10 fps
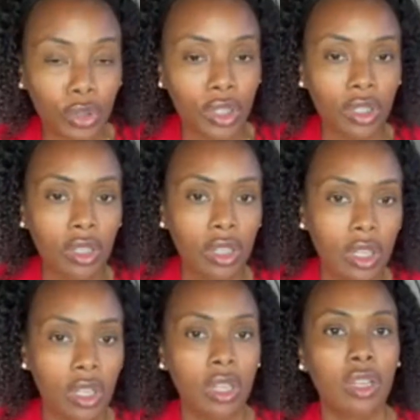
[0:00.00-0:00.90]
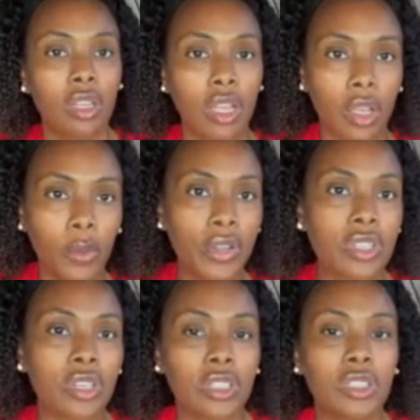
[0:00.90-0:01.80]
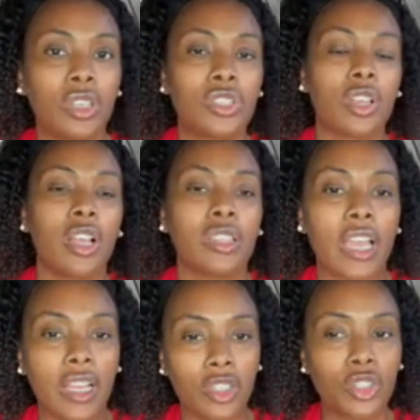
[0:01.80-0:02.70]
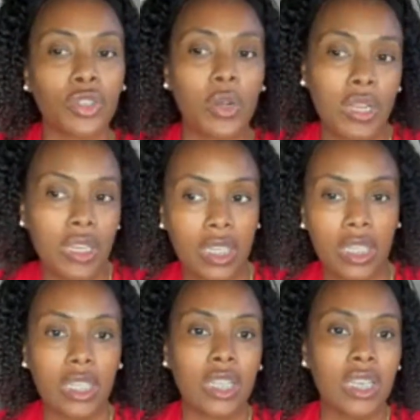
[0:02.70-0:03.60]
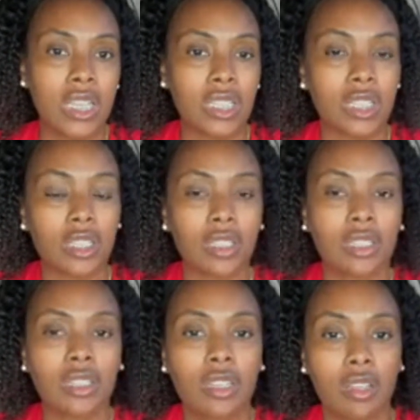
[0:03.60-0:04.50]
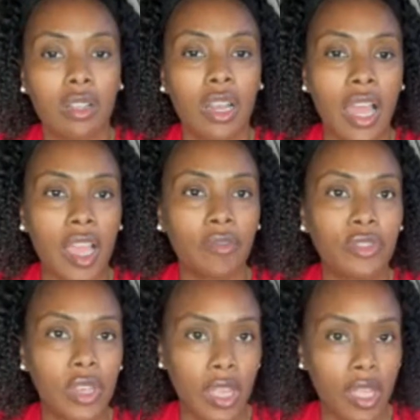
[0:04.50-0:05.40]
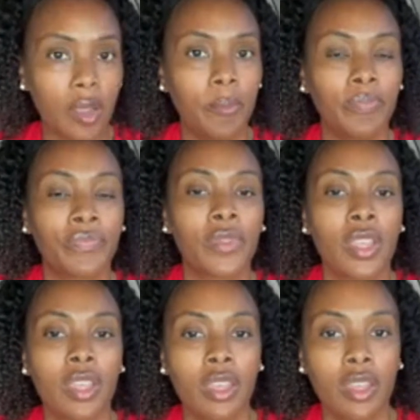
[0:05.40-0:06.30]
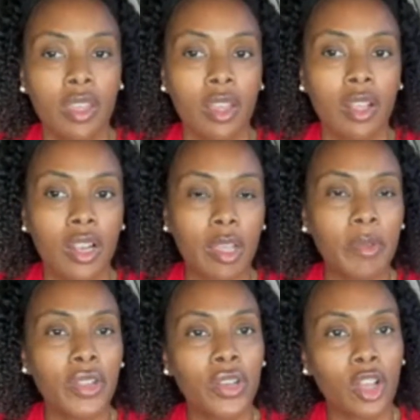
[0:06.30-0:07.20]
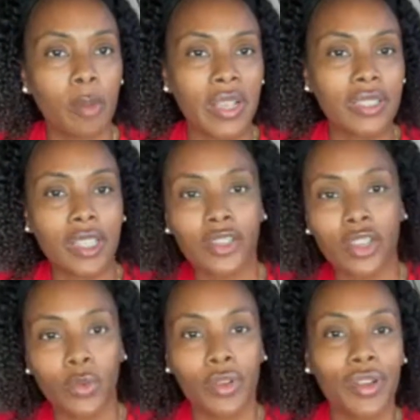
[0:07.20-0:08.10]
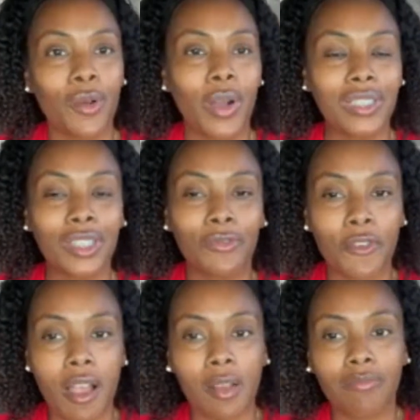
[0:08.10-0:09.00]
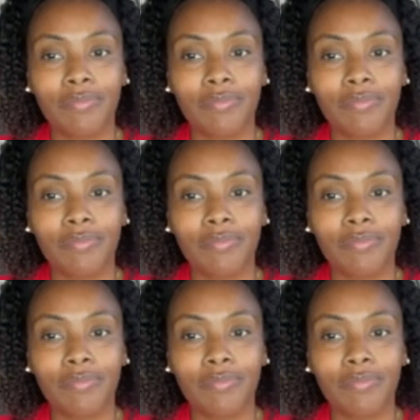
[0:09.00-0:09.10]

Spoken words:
And we're just going to touch on that shortly in this live today. Let me know in the comment section where you're watching from.